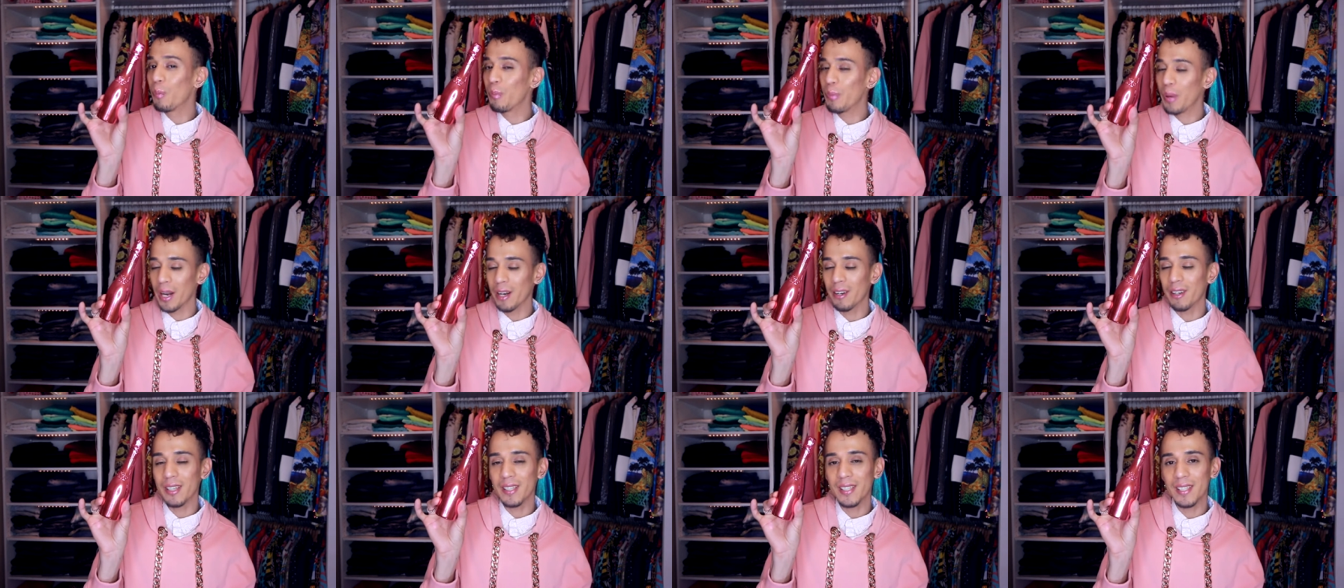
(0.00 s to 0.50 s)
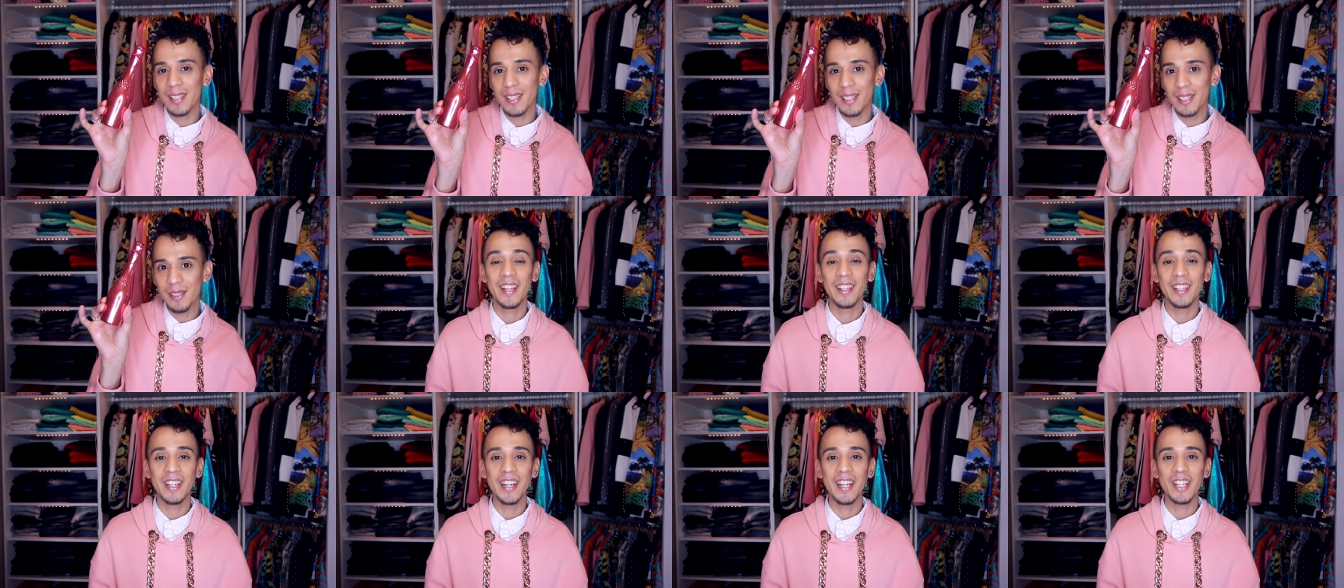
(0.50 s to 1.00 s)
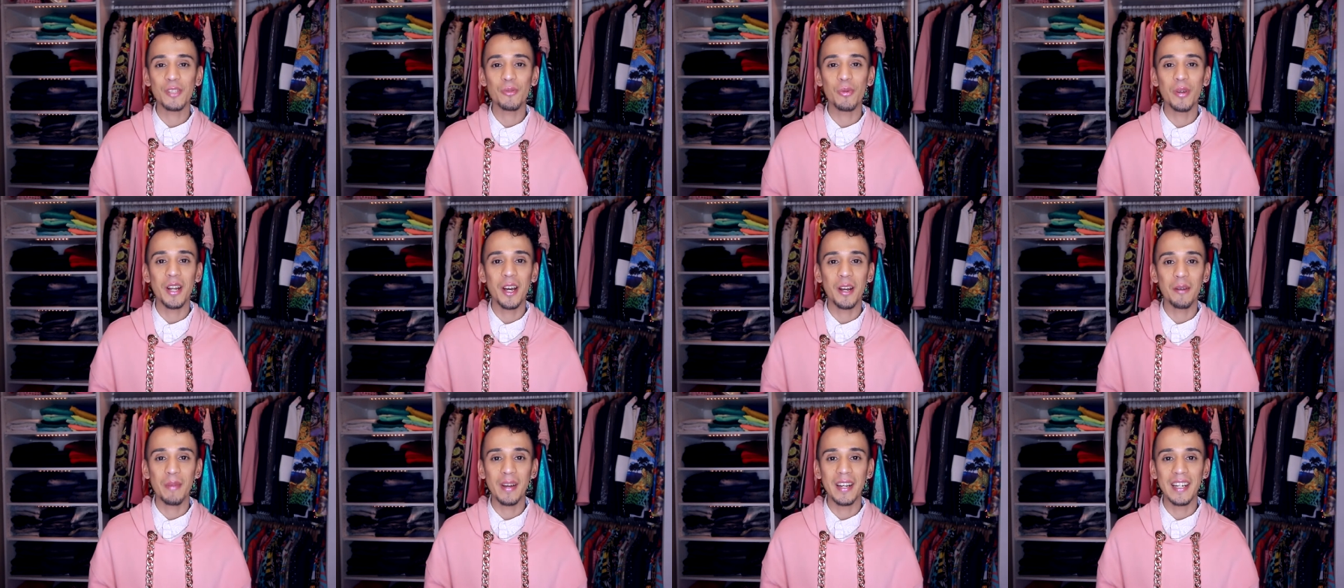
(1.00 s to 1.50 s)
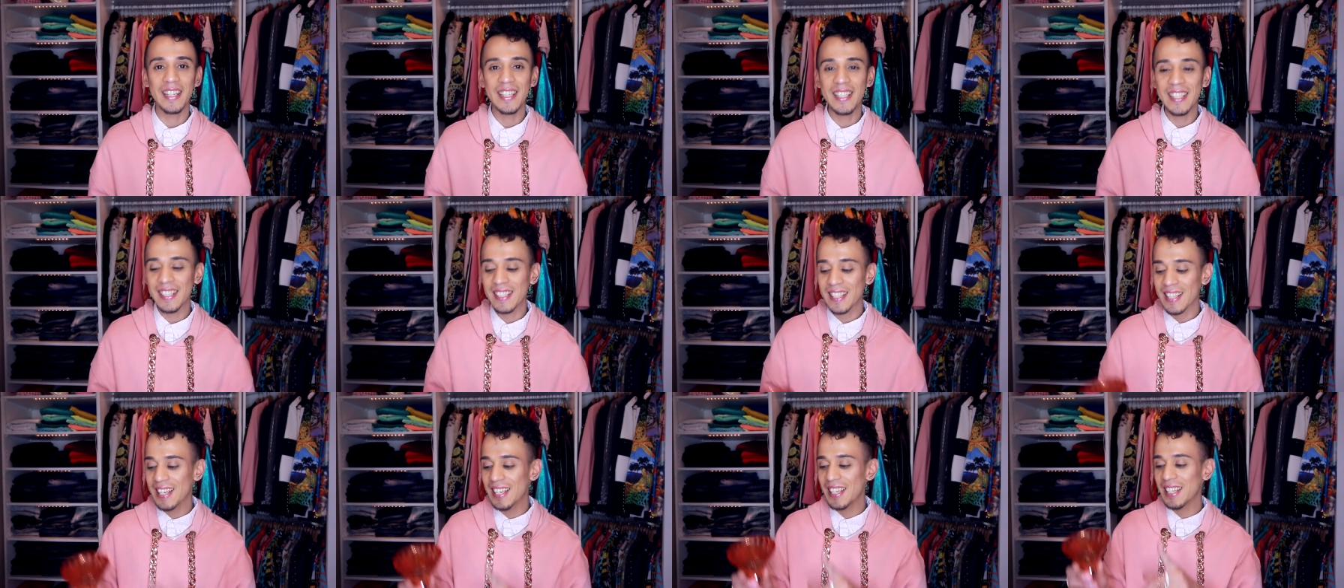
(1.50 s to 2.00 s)
Paris. And the next one on my
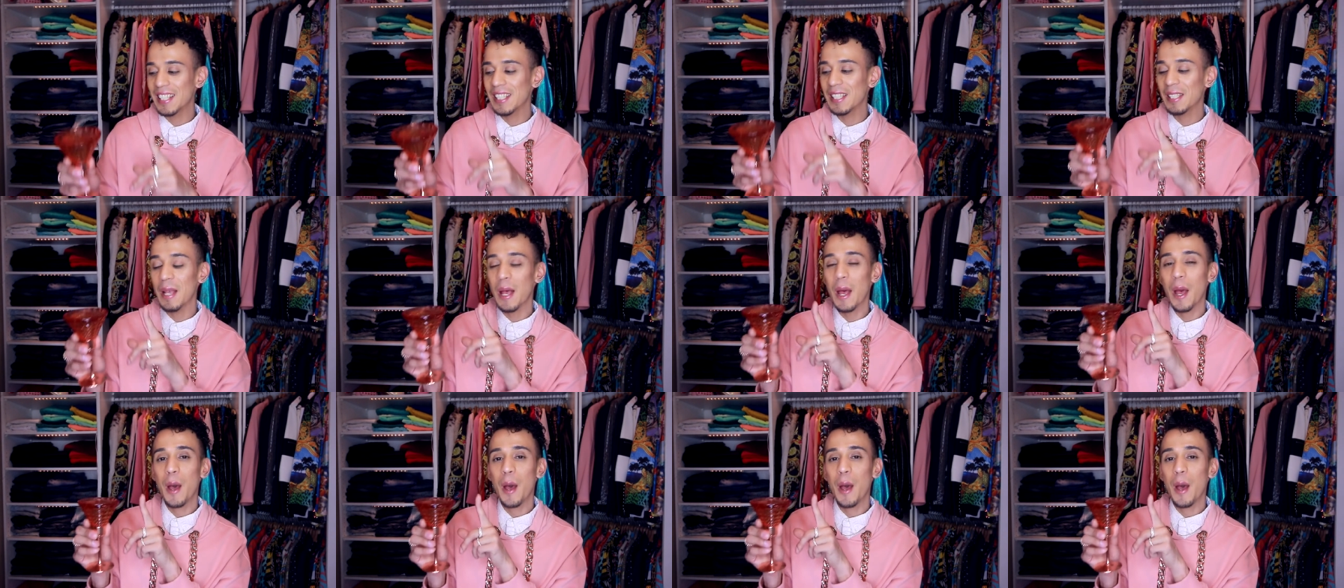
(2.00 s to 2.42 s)
list is